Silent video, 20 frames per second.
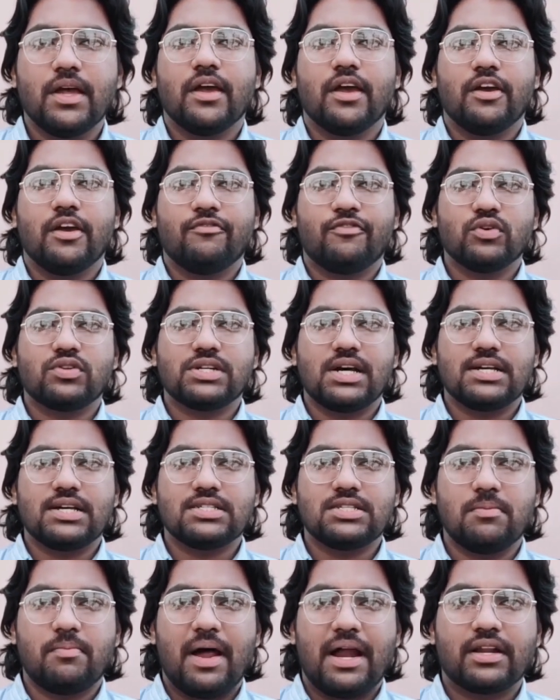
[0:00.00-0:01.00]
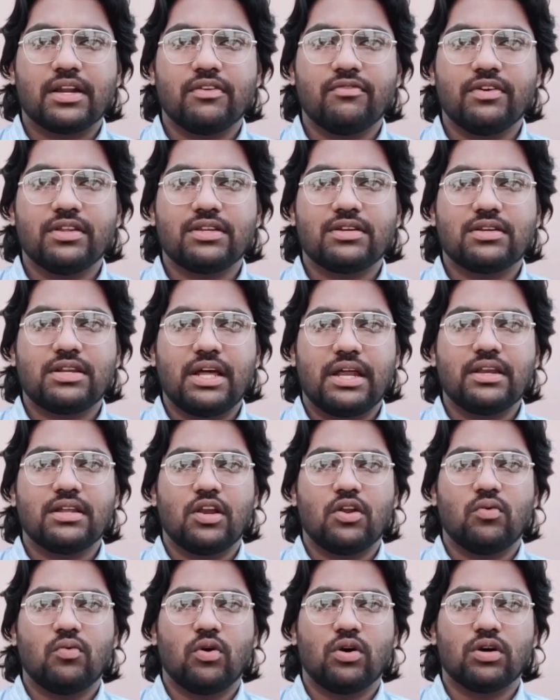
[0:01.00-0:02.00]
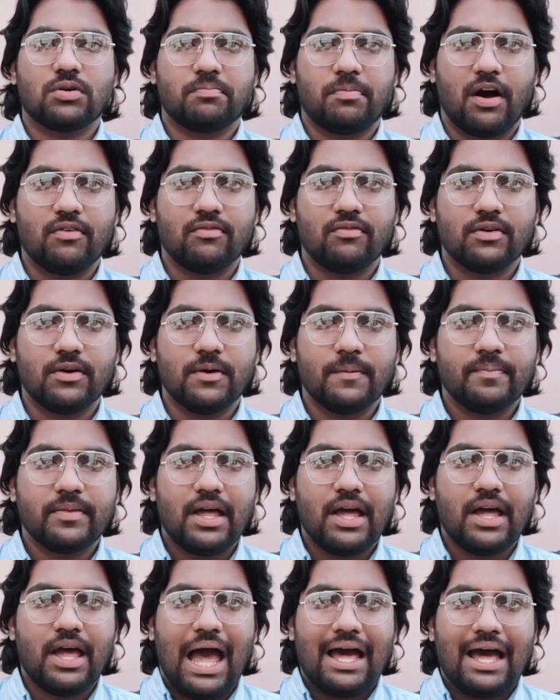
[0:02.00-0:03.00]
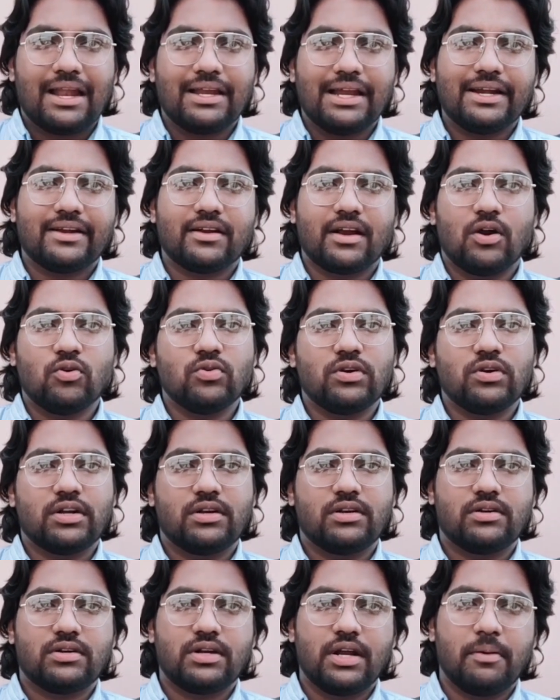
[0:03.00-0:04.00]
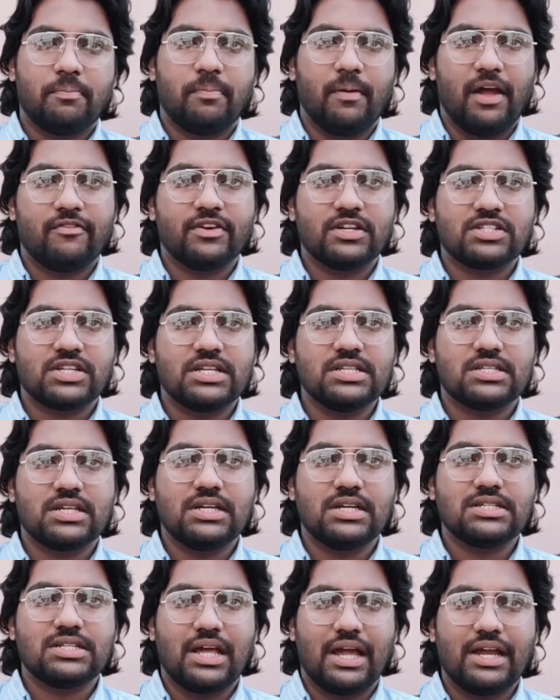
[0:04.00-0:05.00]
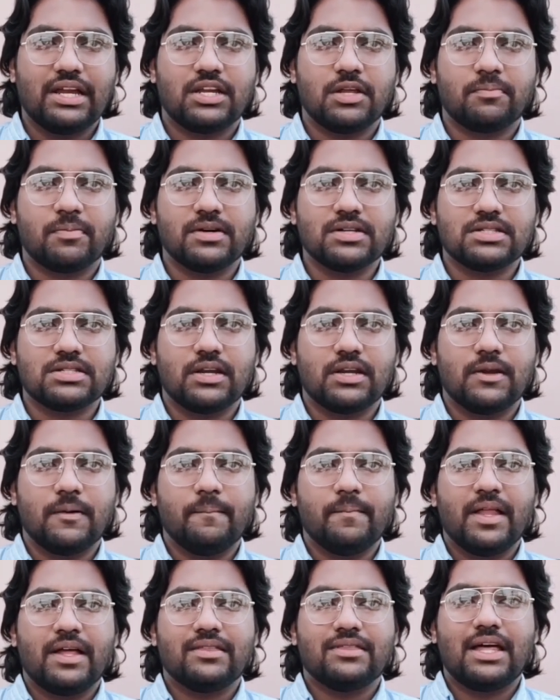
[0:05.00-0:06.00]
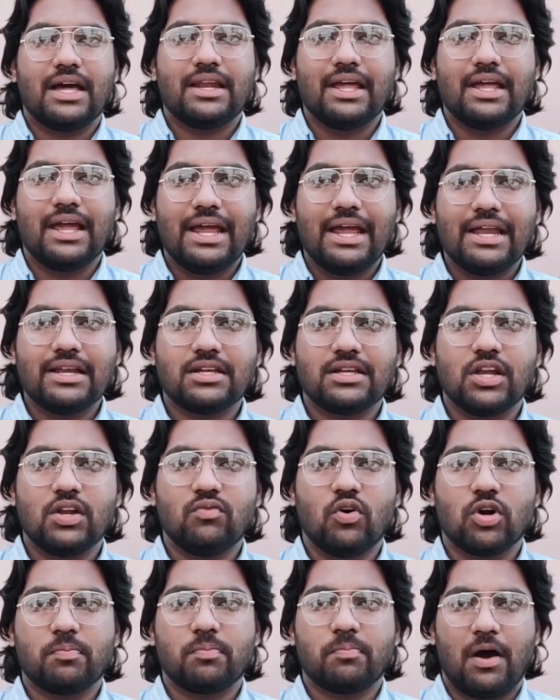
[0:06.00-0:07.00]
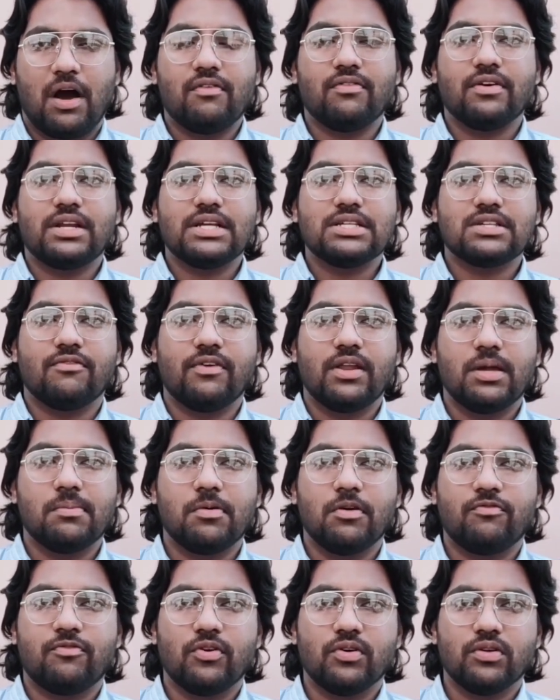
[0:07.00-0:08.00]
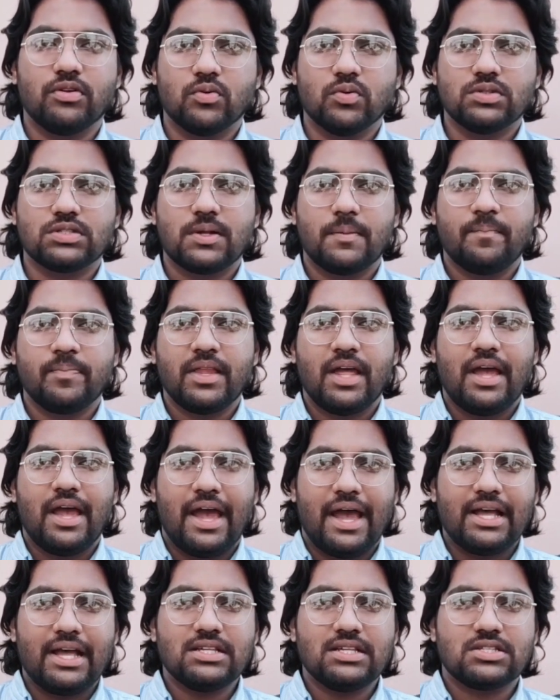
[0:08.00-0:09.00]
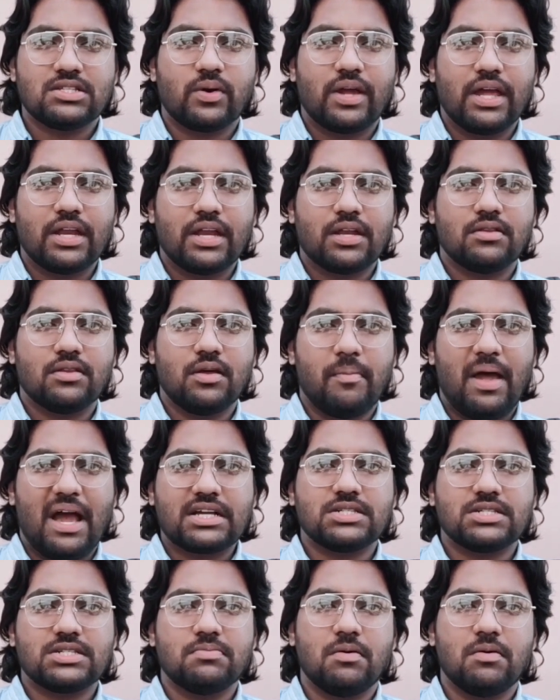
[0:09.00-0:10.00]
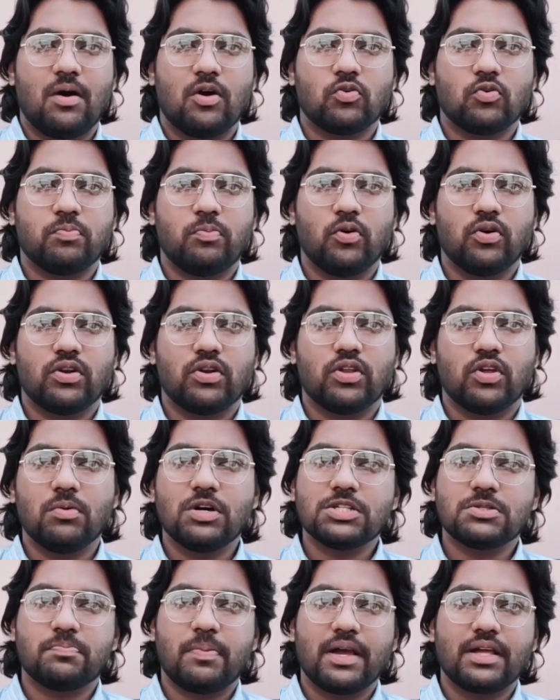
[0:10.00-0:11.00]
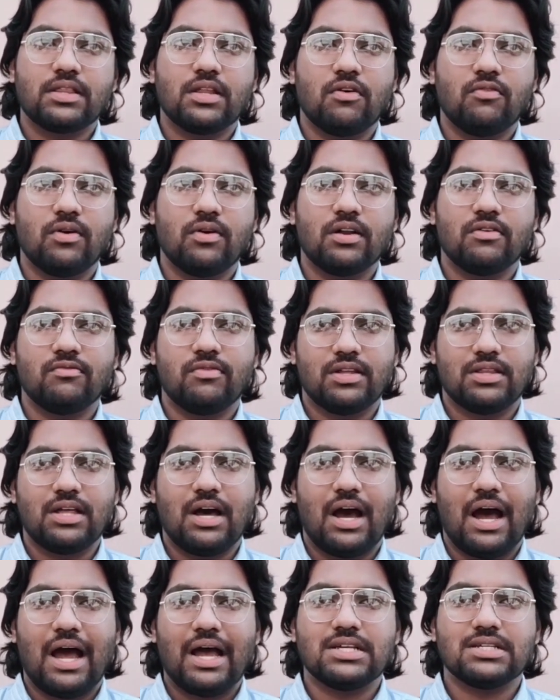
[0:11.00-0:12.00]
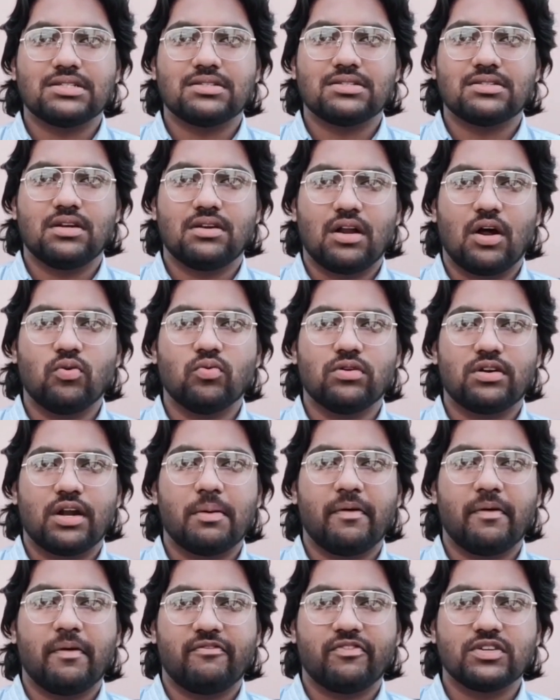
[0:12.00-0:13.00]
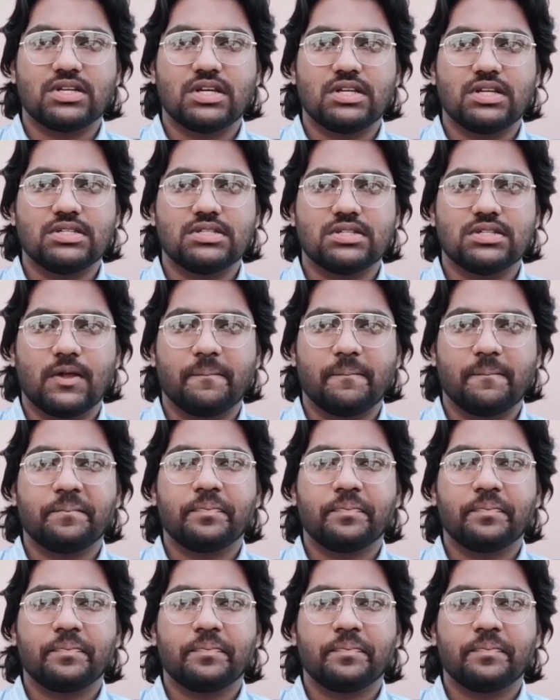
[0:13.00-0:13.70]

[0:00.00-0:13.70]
if you charge the battery with 10 kilowatt power and its round trip efficiency is 80%, then 8 kilowatt power is available for use. Hence, to get the maximum output, you must pick the one with the highest round trip efficiency.